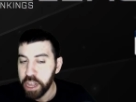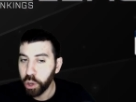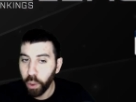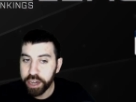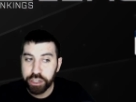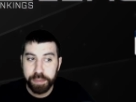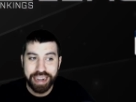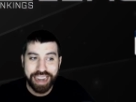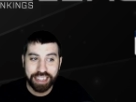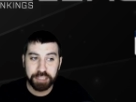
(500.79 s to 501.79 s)
Going to my
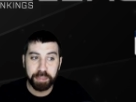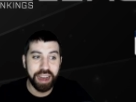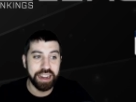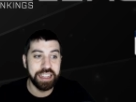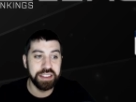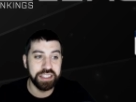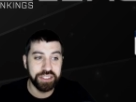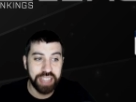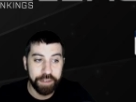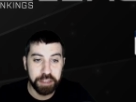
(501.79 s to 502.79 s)
next spot in the
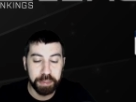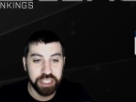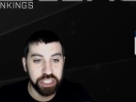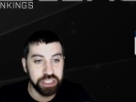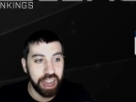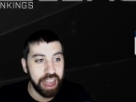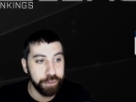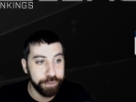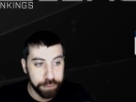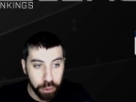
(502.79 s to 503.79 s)
seventh position, I
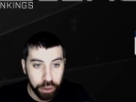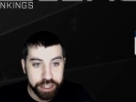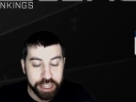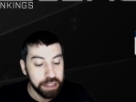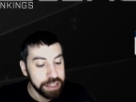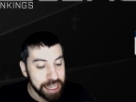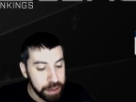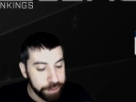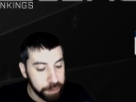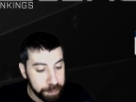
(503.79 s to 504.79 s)
have Florida, a little
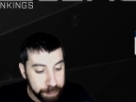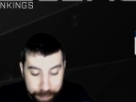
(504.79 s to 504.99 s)
bit of a